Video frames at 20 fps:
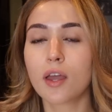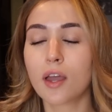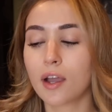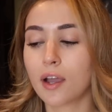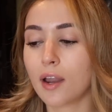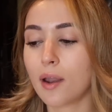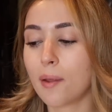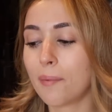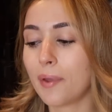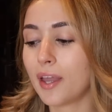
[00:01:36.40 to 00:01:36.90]

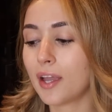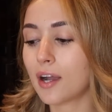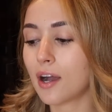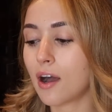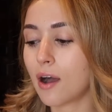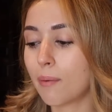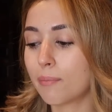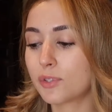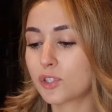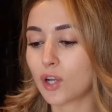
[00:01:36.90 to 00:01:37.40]
I'm gonna make
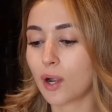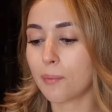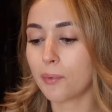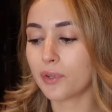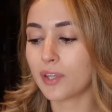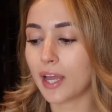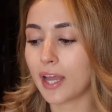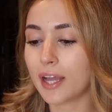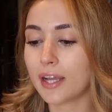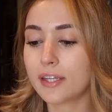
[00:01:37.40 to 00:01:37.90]
um,
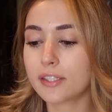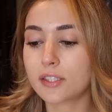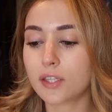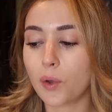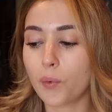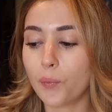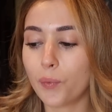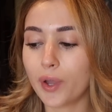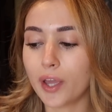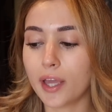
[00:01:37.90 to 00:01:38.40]
scrambled
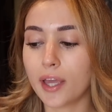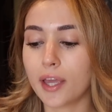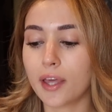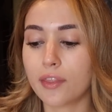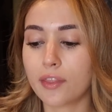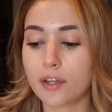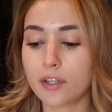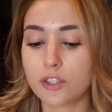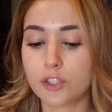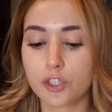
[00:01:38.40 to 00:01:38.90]
eggs
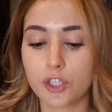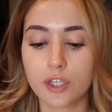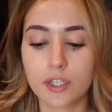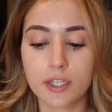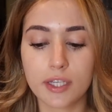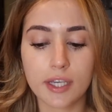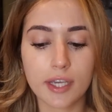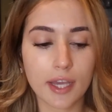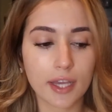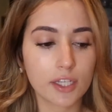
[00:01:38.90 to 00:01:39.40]
with
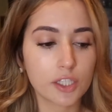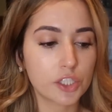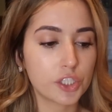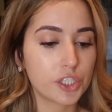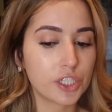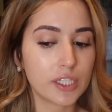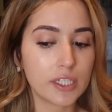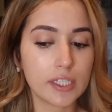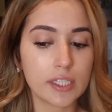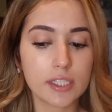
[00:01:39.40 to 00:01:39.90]
turkey and
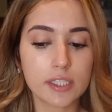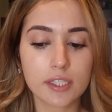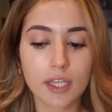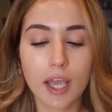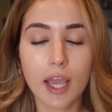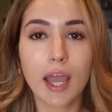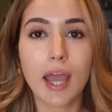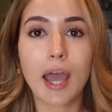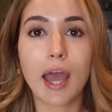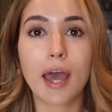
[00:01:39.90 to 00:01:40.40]
cheese
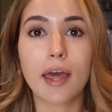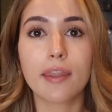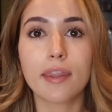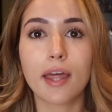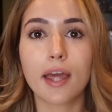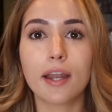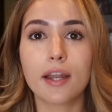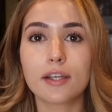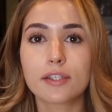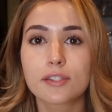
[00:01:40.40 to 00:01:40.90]

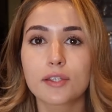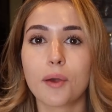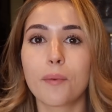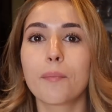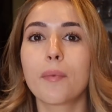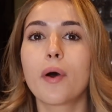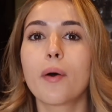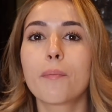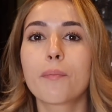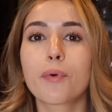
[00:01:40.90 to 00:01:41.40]
and then
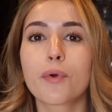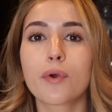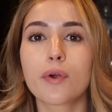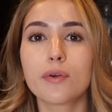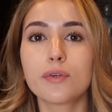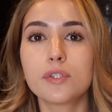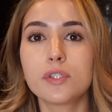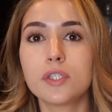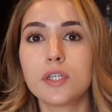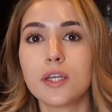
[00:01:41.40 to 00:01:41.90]
some
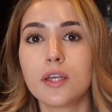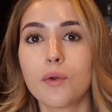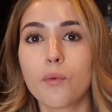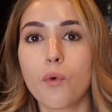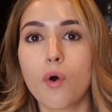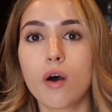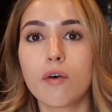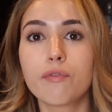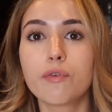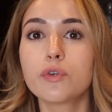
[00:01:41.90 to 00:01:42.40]
protein
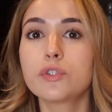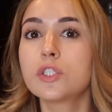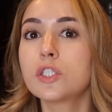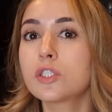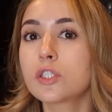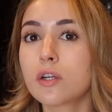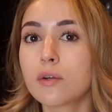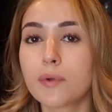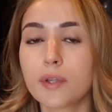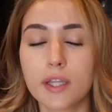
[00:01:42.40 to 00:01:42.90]
waffles.
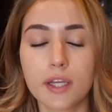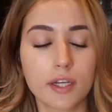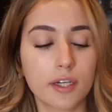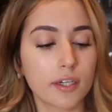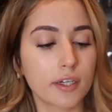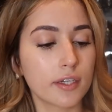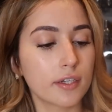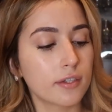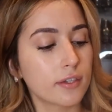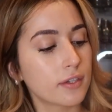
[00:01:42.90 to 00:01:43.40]
These are really
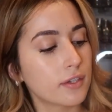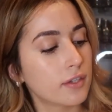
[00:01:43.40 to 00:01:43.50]
good.